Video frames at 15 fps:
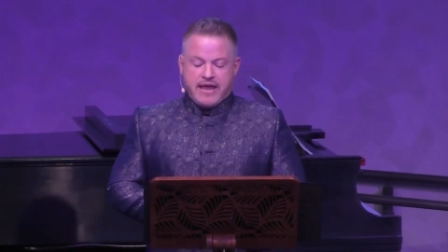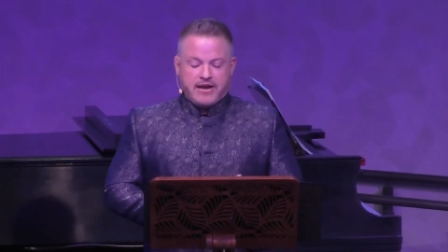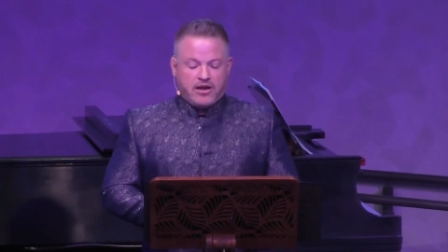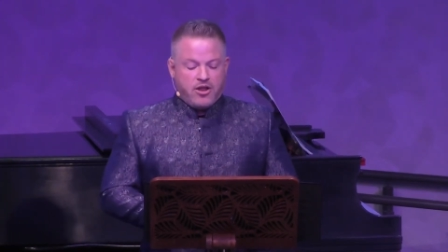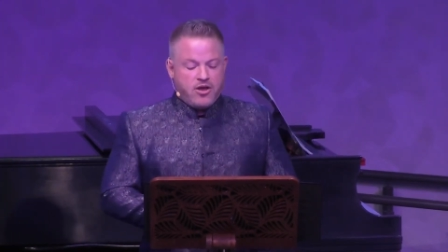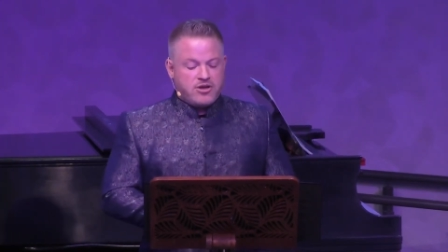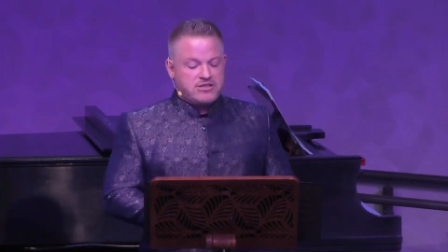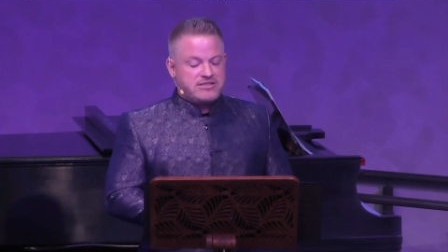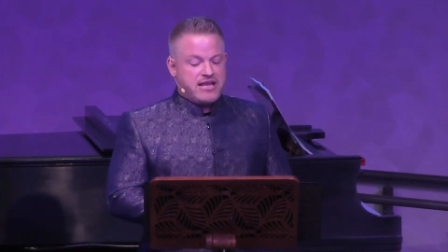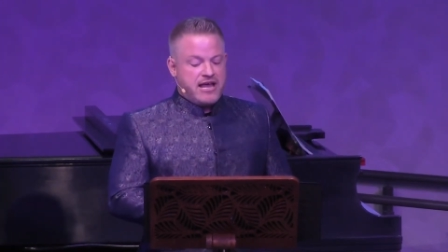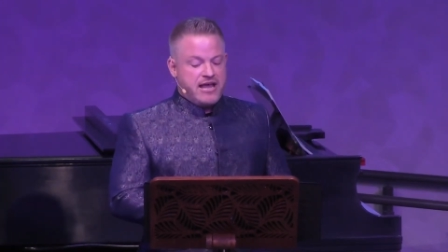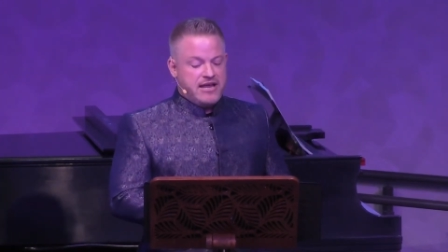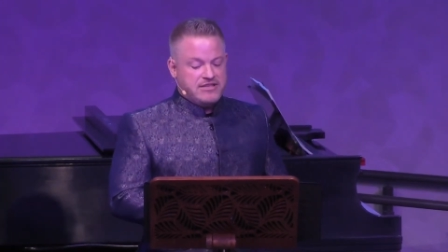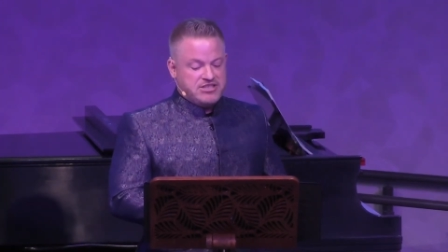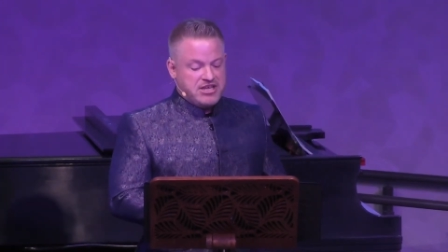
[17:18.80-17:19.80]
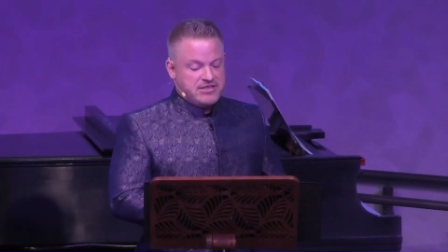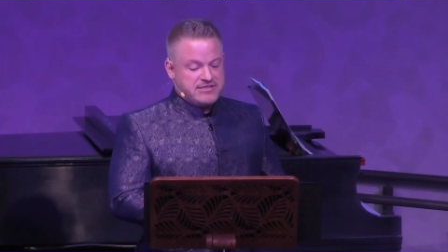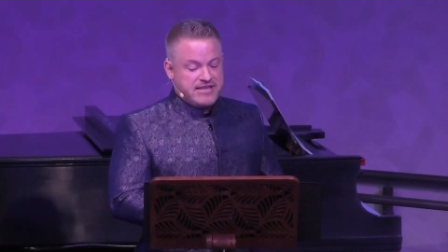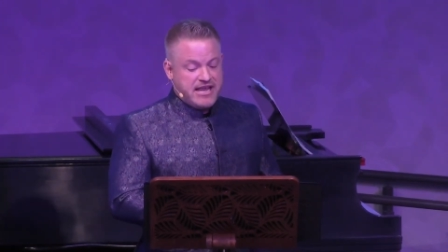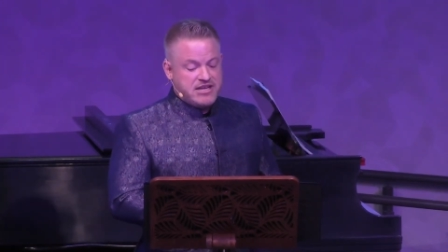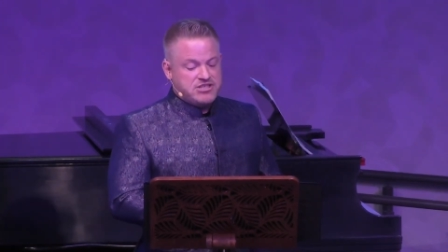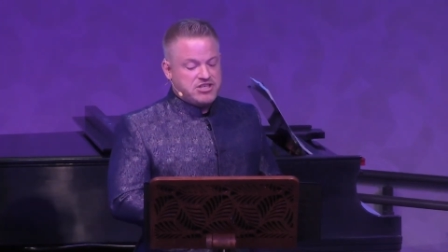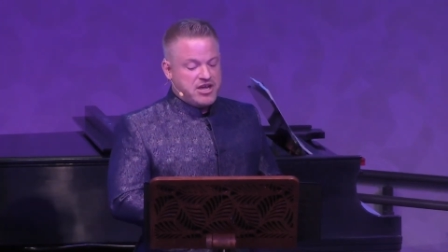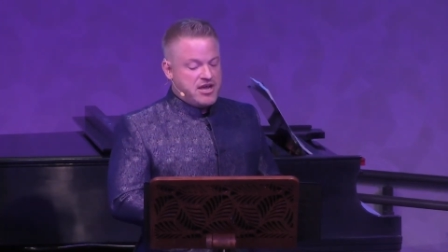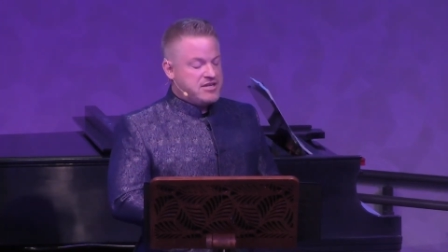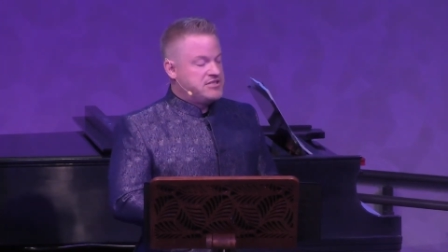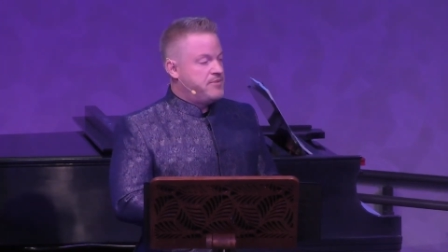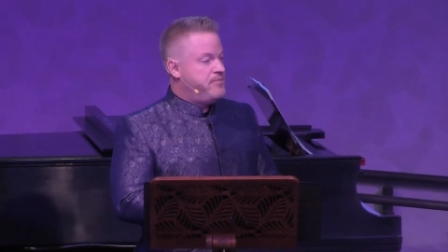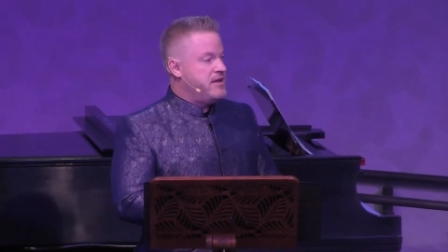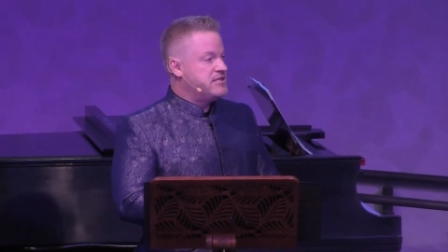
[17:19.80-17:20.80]
And alongside St.
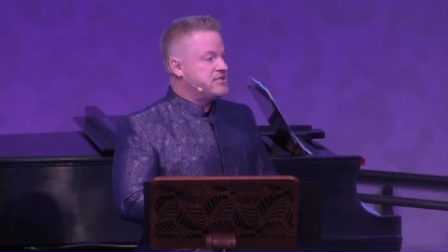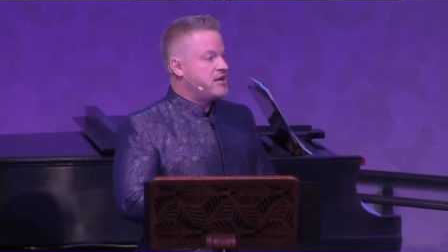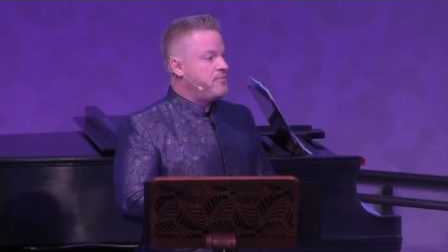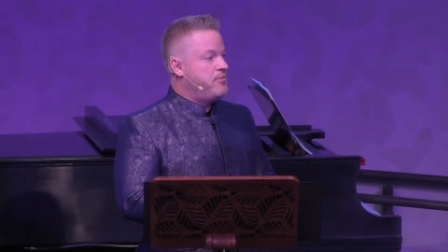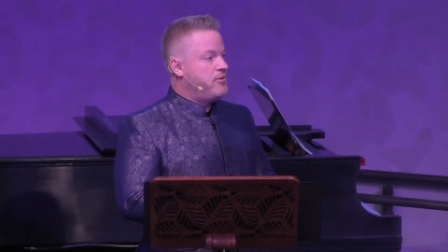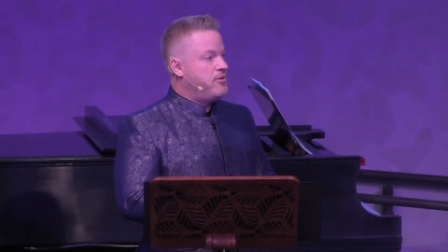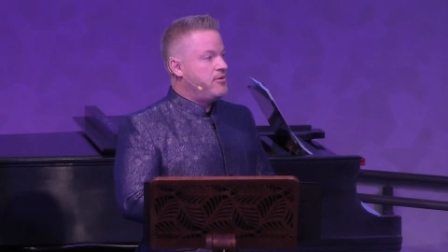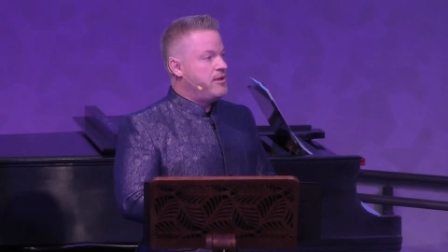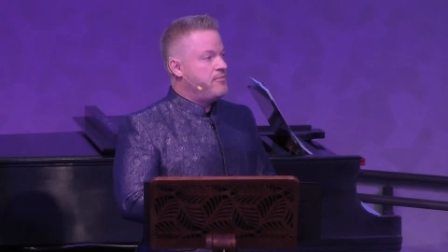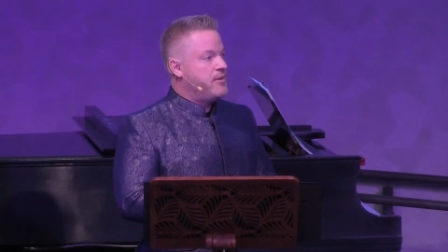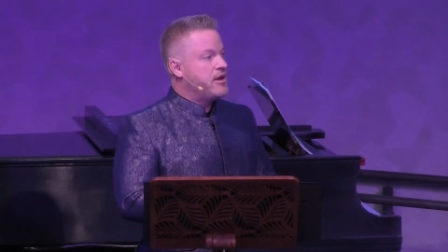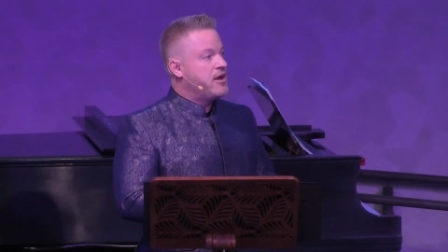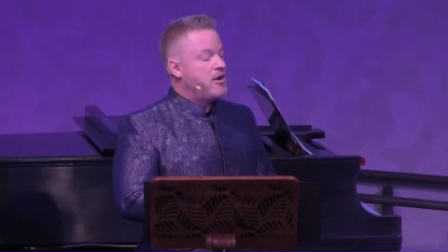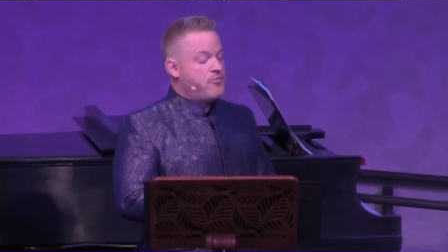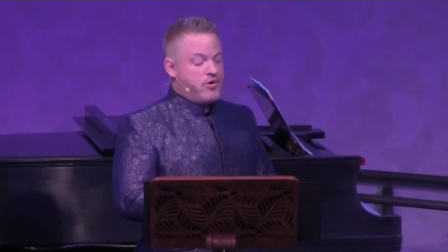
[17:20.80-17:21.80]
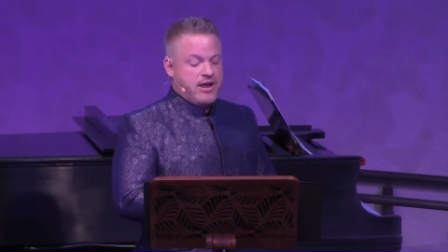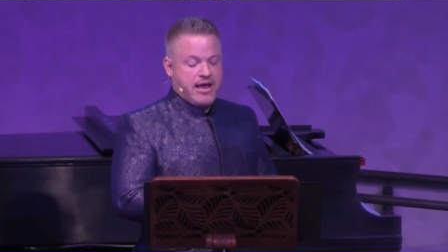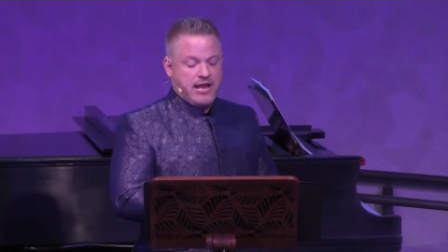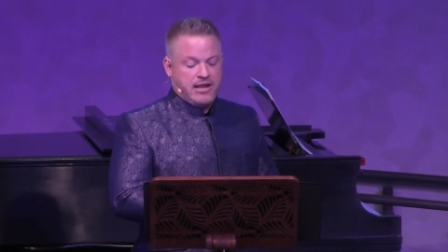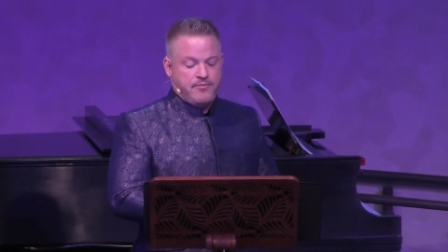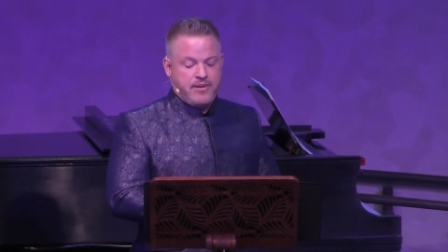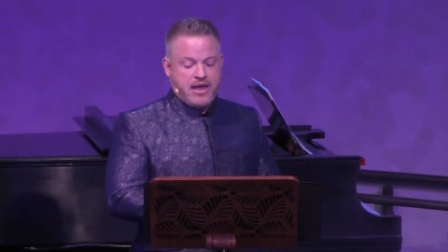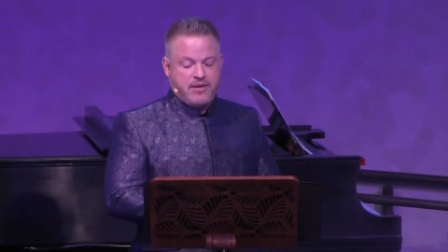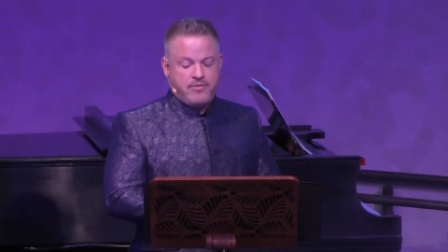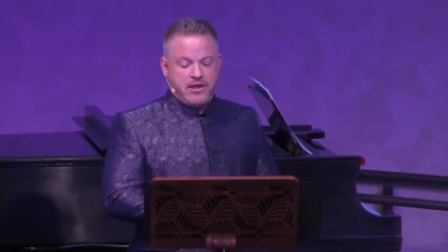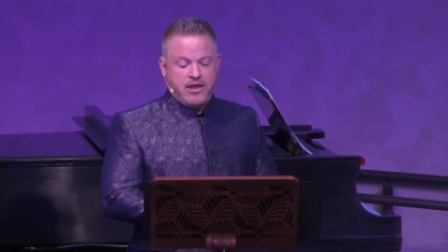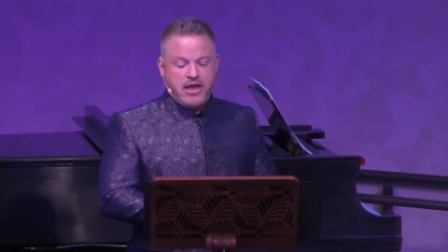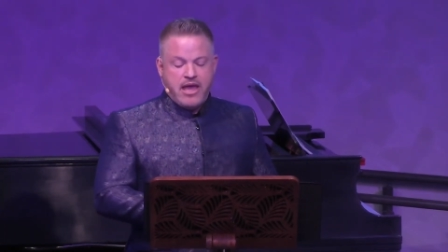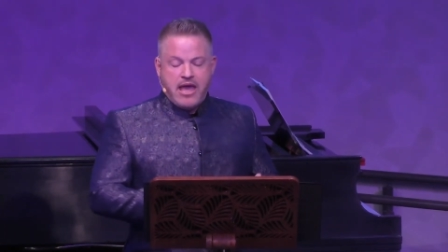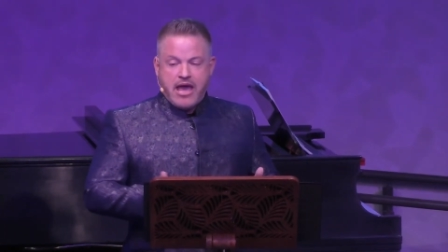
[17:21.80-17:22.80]
John's Episcopal in Montgomery, Alabama,